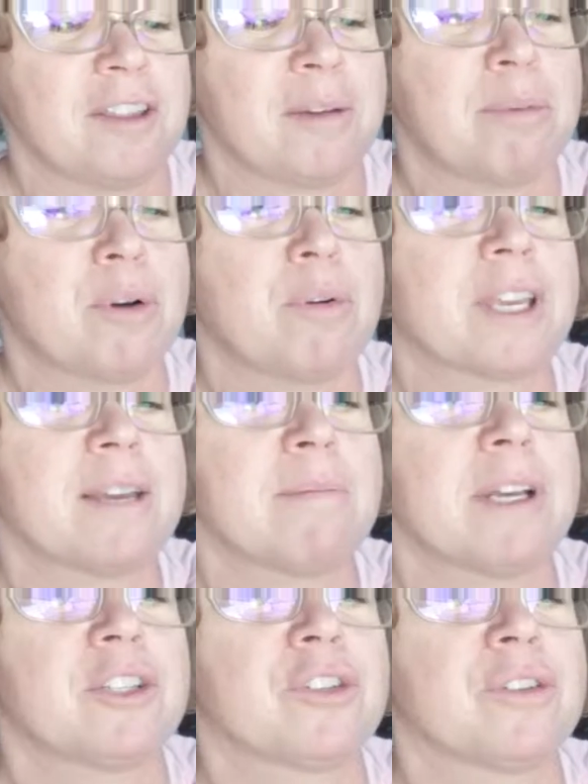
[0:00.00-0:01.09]
They're poking
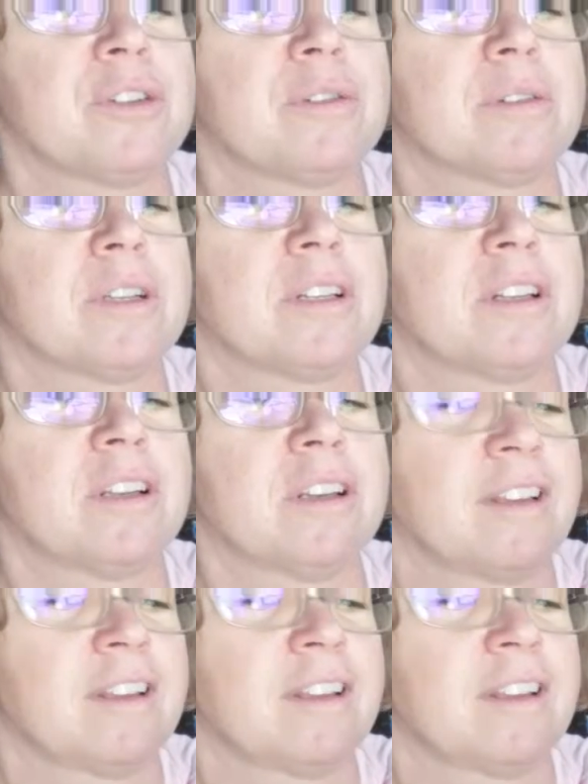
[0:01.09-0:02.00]
my children.